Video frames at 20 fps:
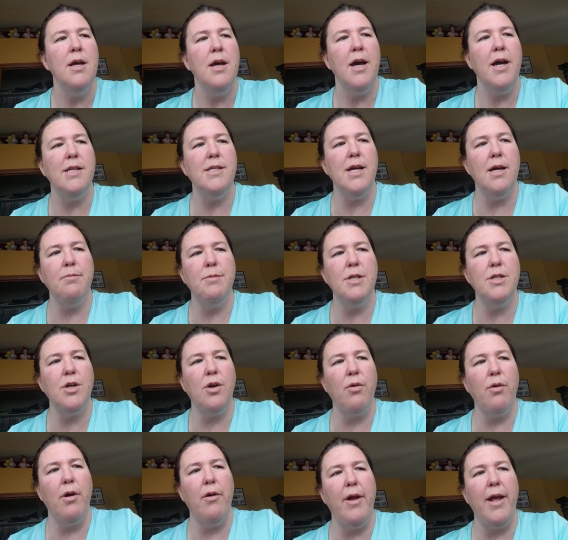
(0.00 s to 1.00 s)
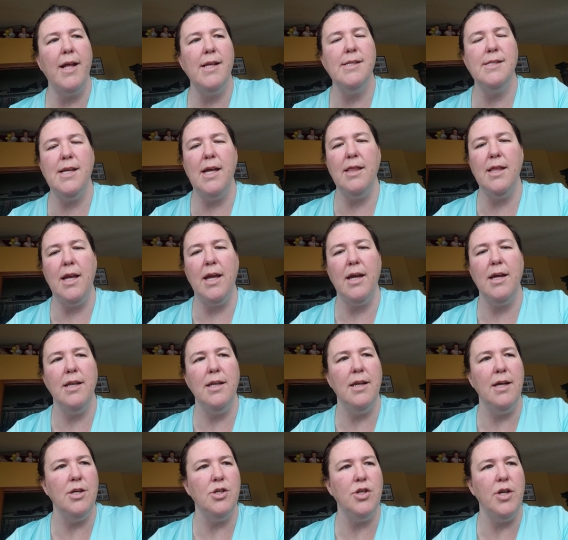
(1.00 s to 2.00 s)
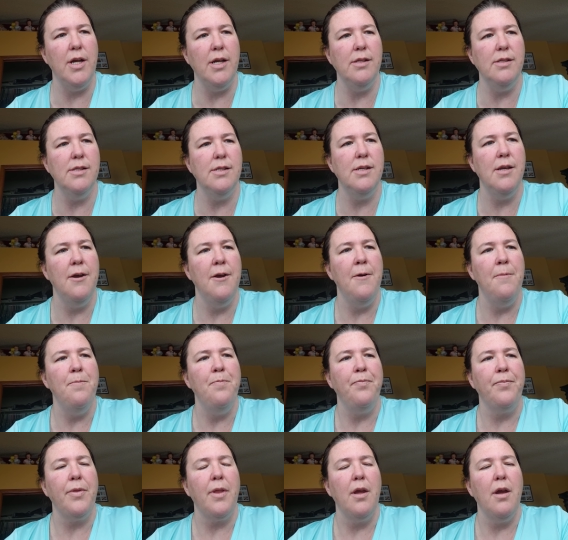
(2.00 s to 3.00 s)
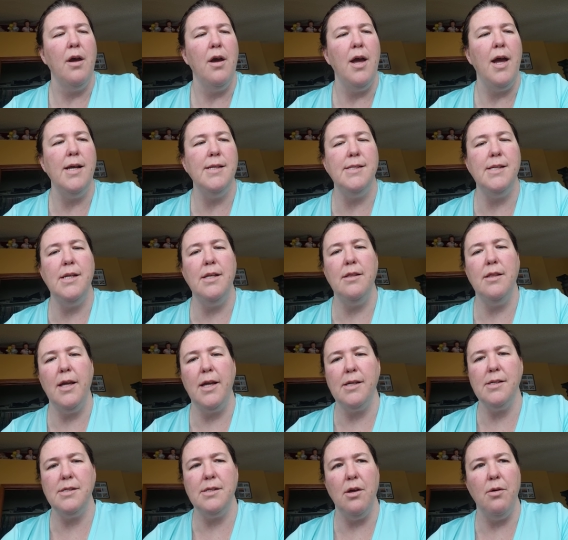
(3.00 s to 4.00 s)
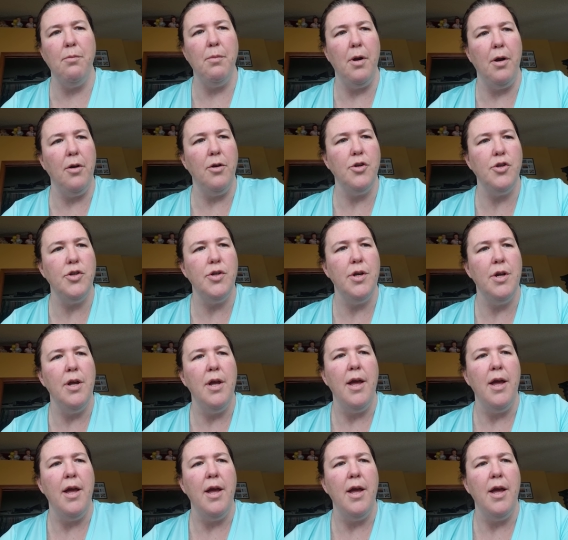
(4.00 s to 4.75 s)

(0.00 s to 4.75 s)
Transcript: adapted to growing in saline conditions, as in like a salt marsh.